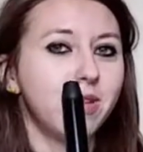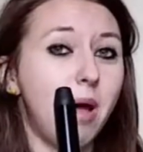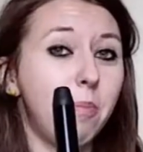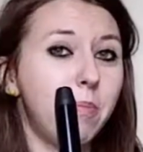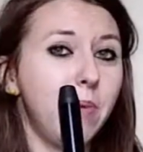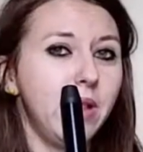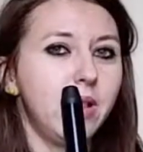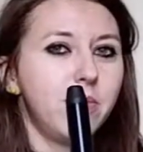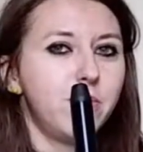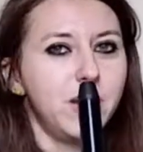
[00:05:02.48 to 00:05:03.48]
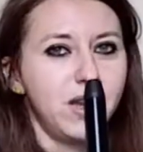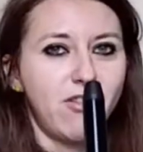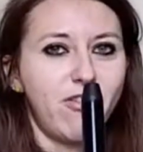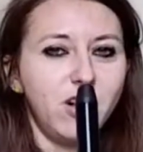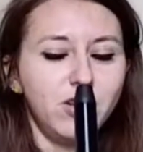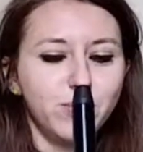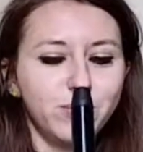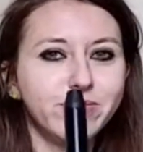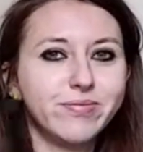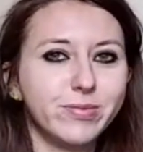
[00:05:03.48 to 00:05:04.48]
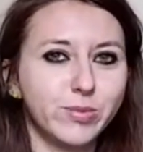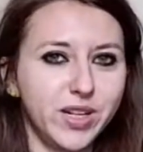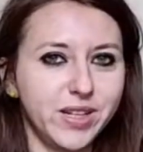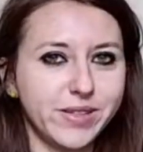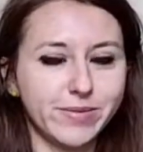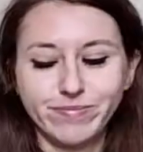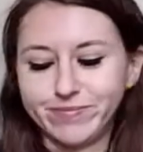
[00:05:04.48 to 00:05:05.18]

a bit bigger volume with this.